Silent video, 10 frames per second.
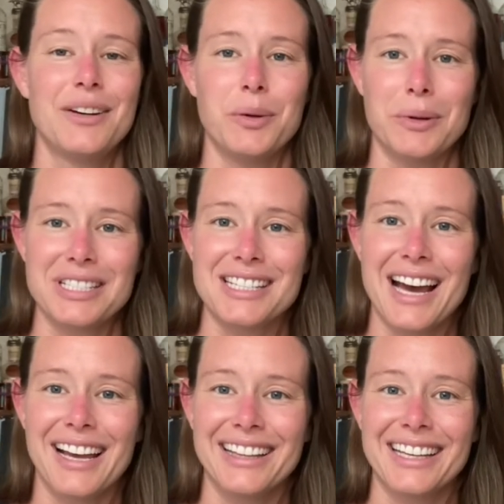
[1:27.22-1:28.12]
We went to
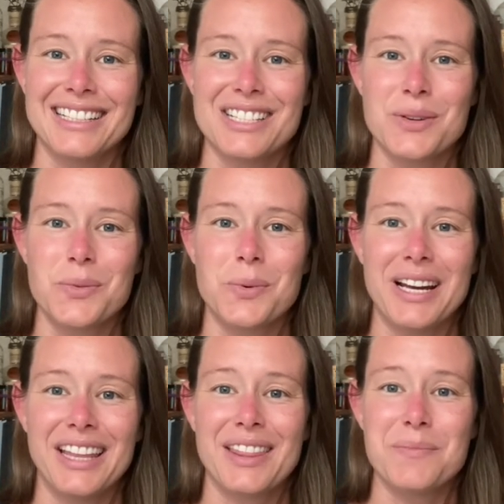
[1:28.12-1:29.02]
Thailand
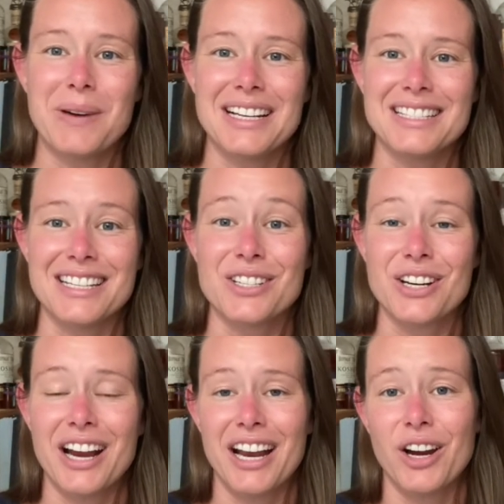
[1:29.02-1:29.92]
with my
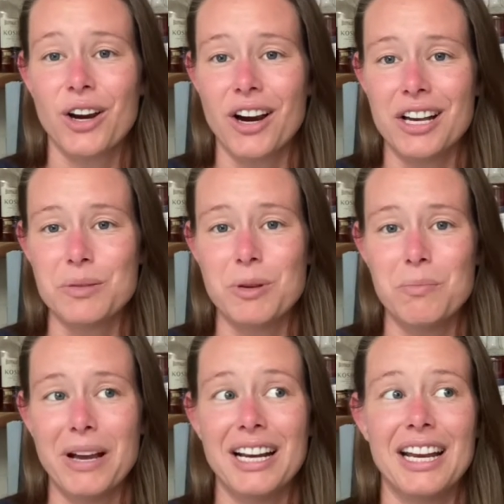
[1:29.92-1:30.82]
sister and her husband,
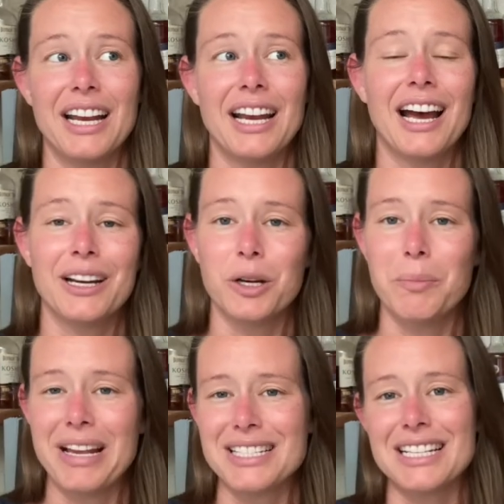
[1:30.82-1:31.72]
Ben, and had an
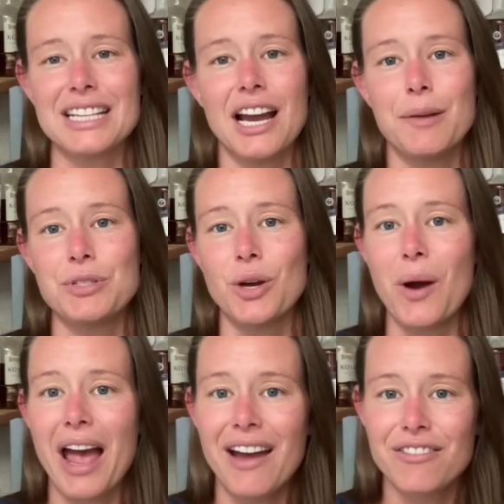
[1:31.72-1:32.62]
amazing time. So
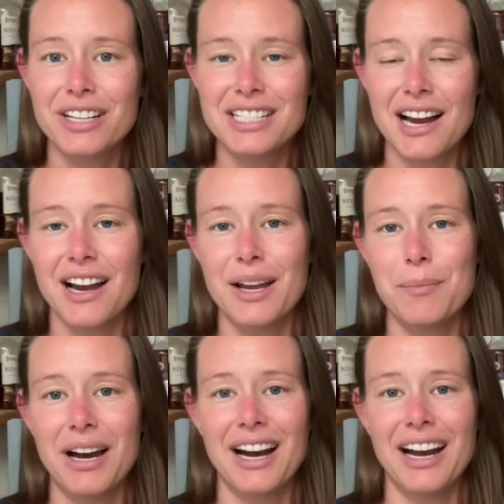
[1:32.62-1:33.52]
every time
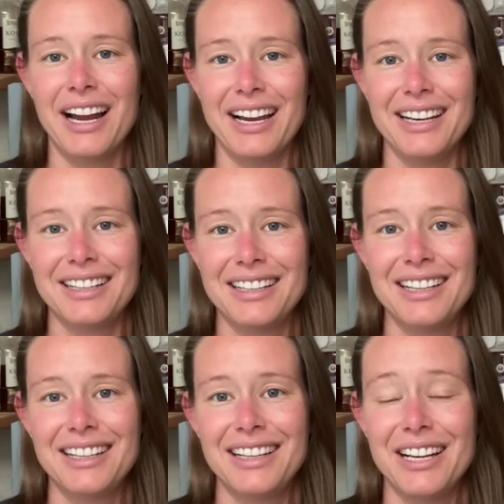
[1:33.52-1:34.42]
I
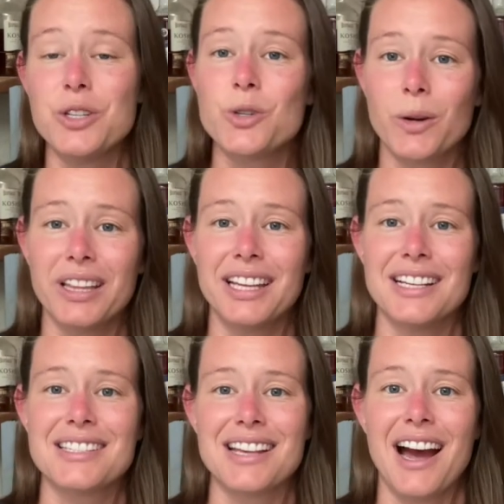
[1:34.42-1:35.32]
enjoy
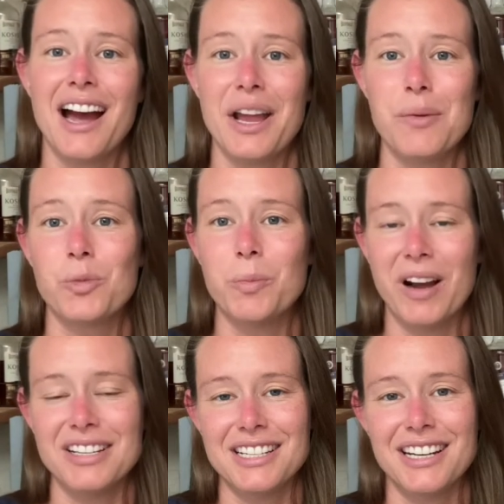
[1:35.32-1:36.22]
this, I am
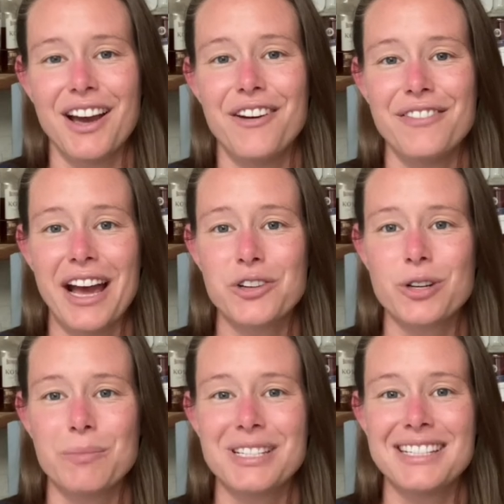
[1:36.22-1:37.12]
reminded of that
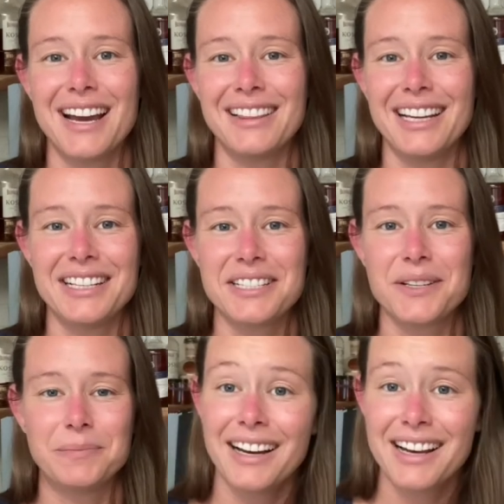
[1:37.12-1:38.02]
trip to Thailand.
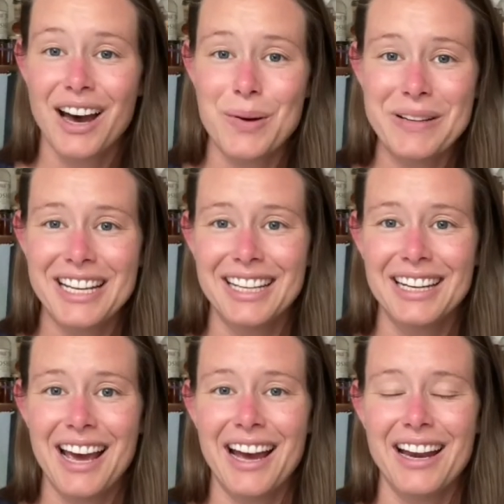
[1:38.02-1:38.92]
Coming in
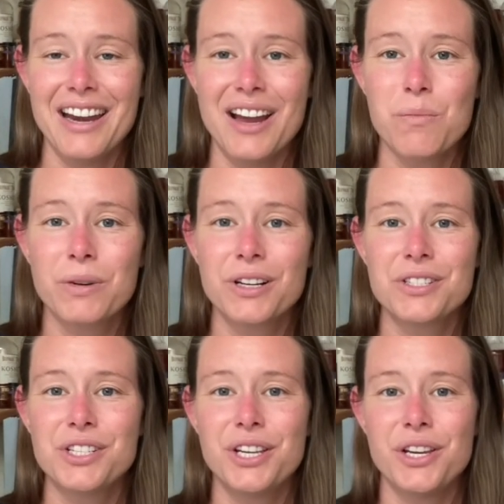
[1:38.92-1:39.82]
at number
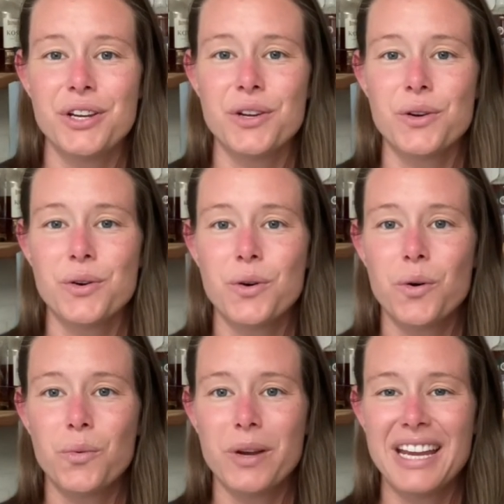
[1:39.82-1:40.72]
two,
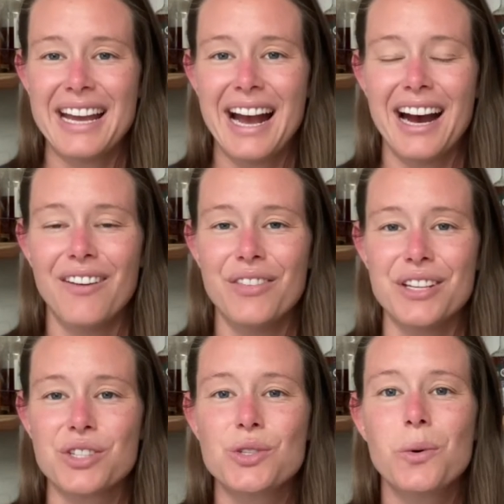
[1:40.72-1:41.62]
we have
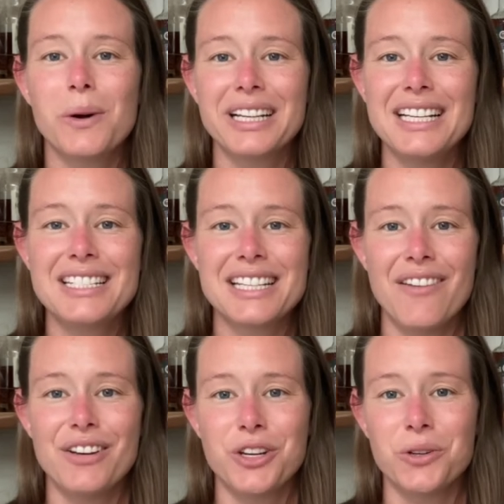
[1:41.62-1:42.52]
this
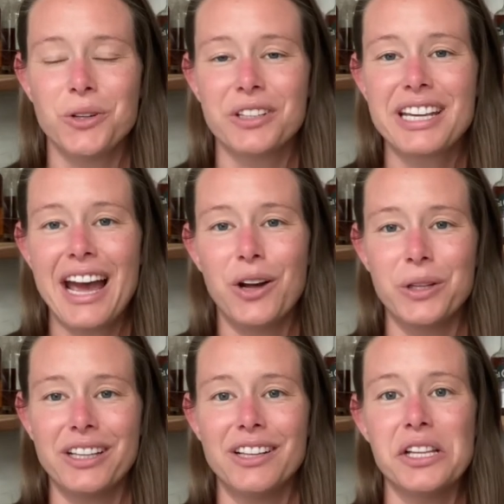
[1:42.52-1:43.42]
27-year-old
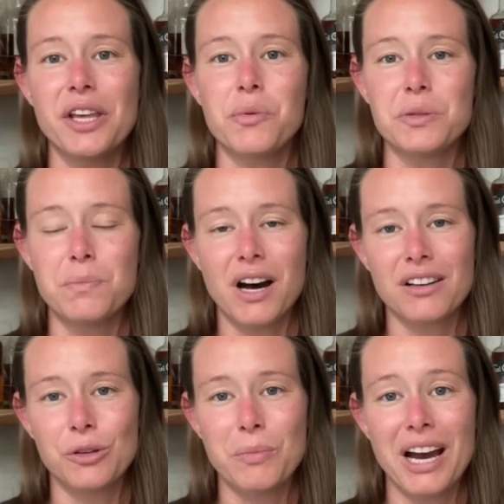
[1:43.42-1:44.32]
Kalila that was
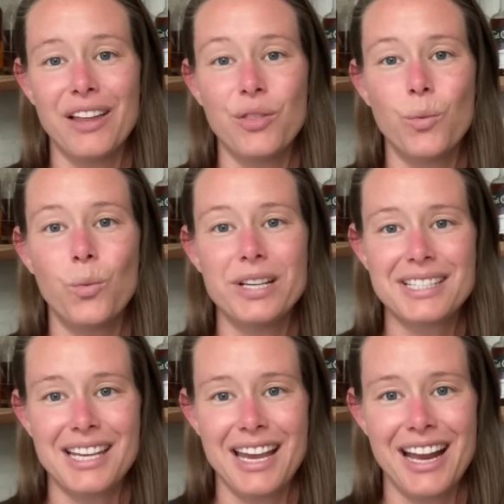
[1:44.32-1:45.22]
bottled by the
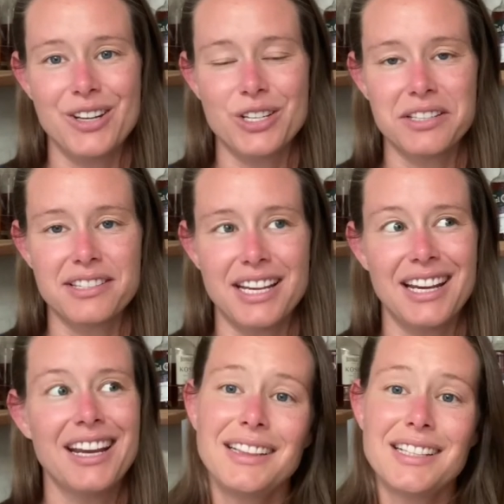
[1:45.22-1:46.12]
Whiskey
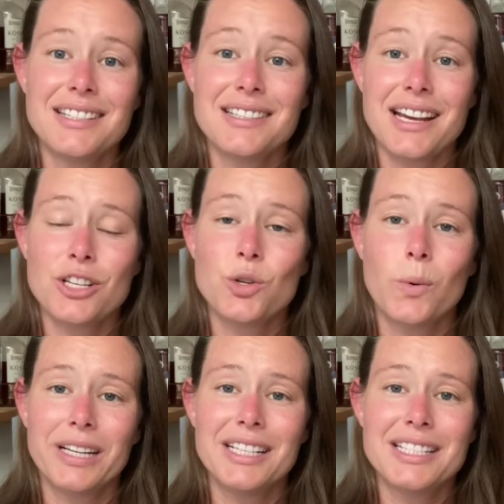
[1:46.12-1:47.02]
Agency. This is a
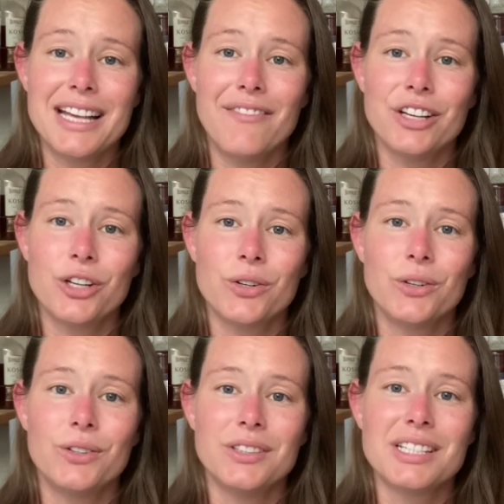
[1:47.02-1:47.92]

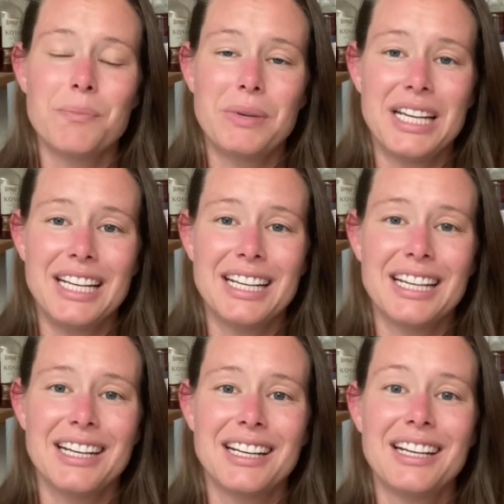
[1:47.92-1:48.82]
27-year-old
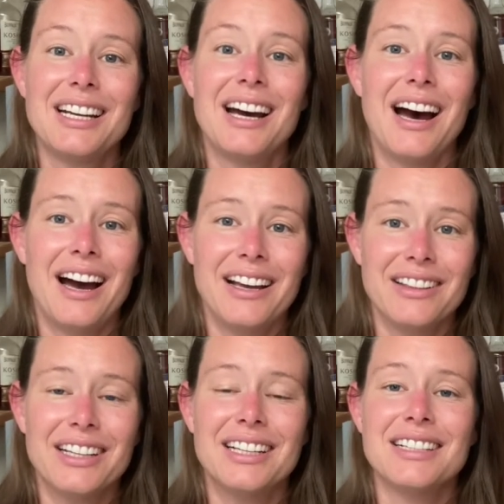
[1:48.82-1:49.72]
peated
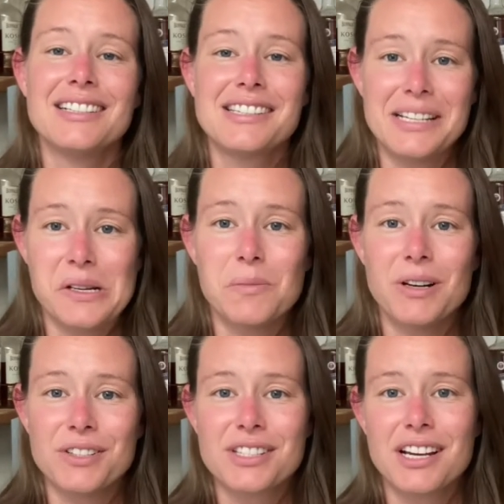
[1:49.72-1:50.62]
Islay single
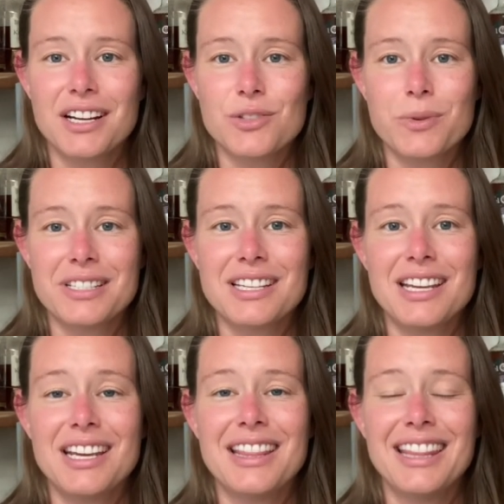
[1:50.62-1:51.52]
malt scotch
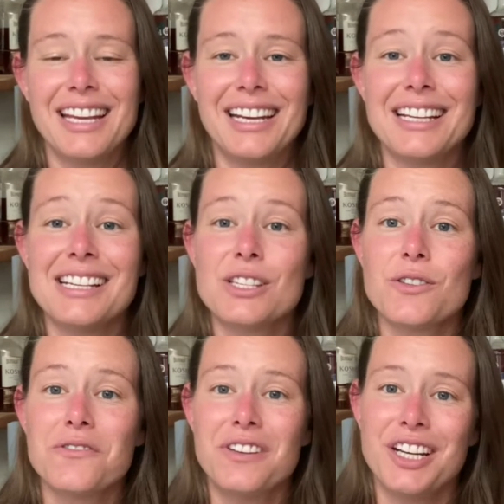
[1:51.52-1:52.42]
whiskey that is
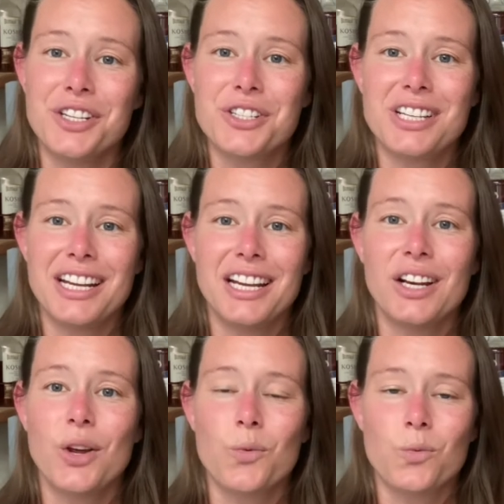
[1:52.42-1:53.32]
finished
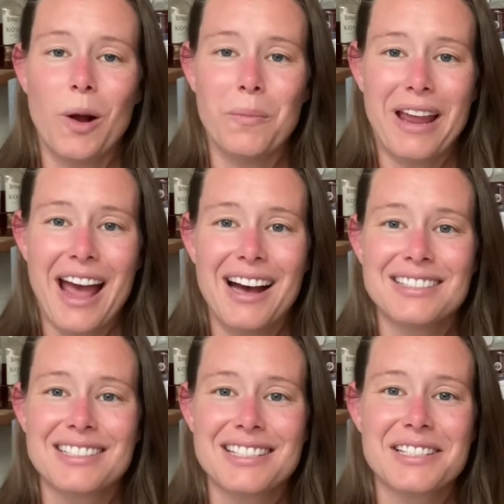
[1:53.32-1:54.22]
in rum
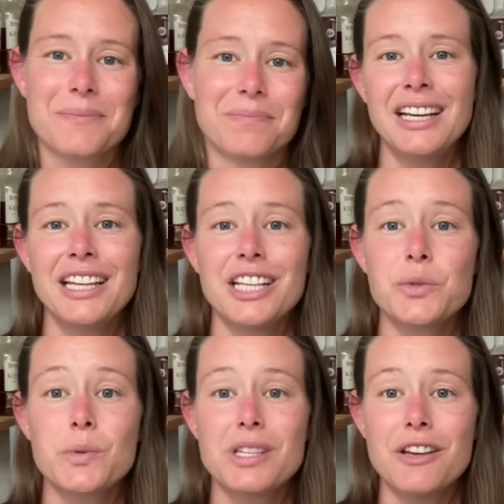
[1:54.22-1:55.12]
casks. This
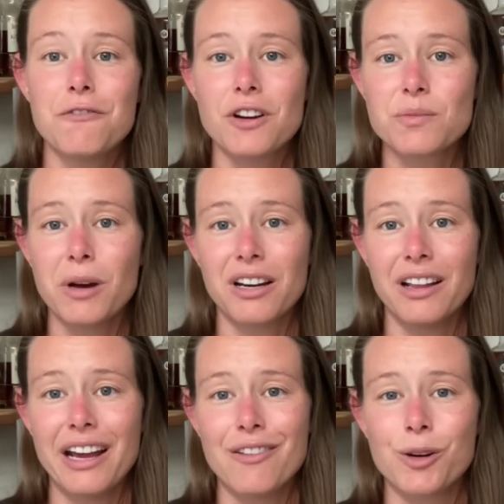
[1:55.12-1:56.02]
was the first bottle
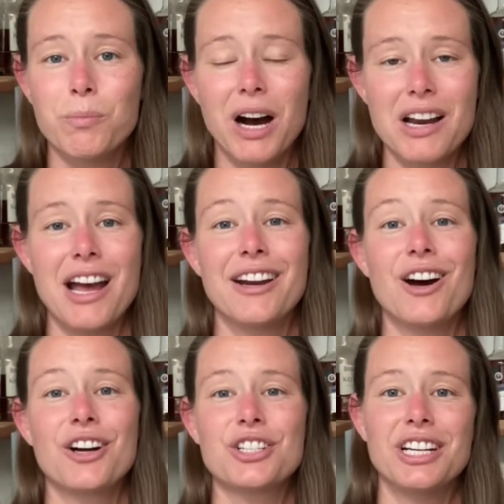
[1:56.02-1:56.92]
I ever bought at
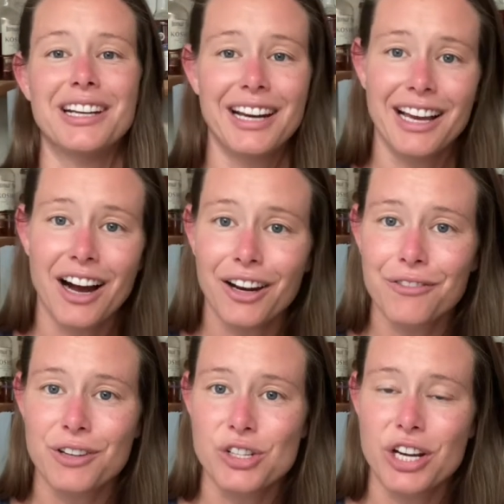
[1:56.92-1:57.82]
auction, and I got it
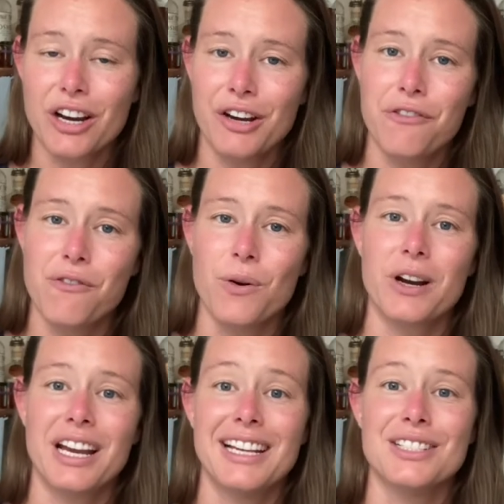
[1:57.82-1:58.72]
for Jerry for
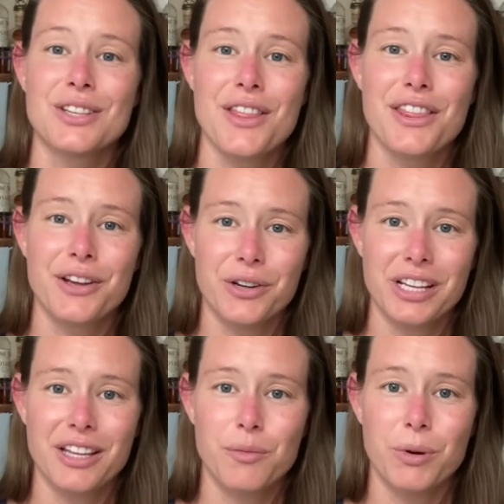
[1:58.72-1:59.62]
his
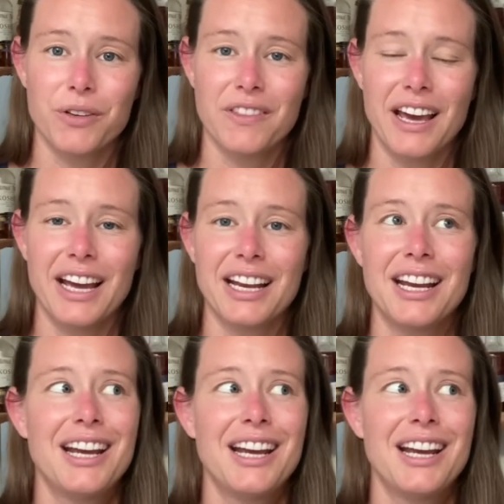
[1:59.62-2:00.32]
30th birthday.